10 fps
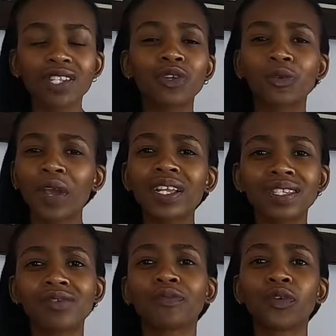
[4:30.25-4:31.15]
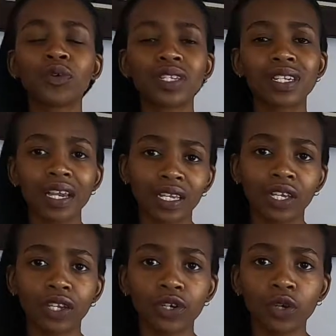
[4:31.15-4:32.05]
It's great for your study,
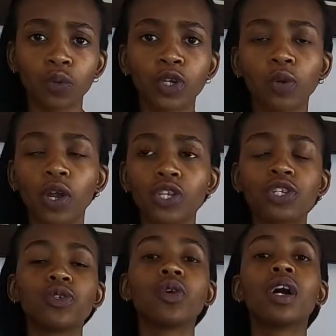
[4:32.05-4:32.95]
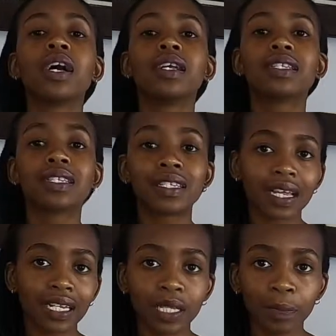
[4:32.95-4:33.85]
you know, when you want to
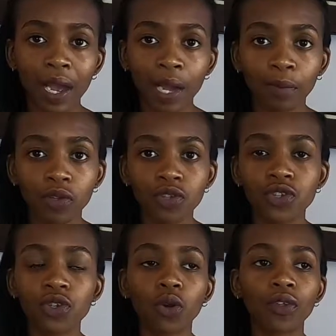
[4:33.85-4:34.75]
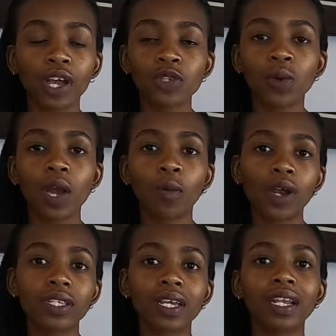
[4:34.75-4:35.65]
study the Bible. So that's why I
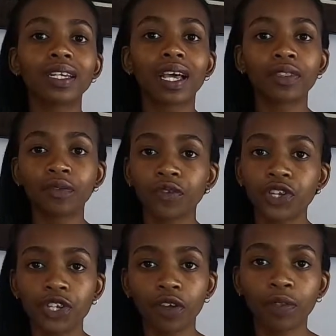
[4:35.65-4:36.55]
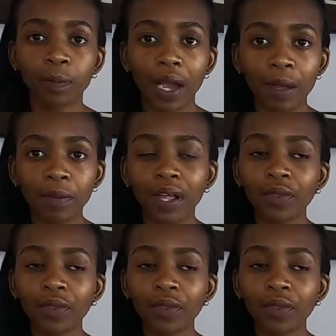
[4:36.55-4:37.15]
want another version of the Bible.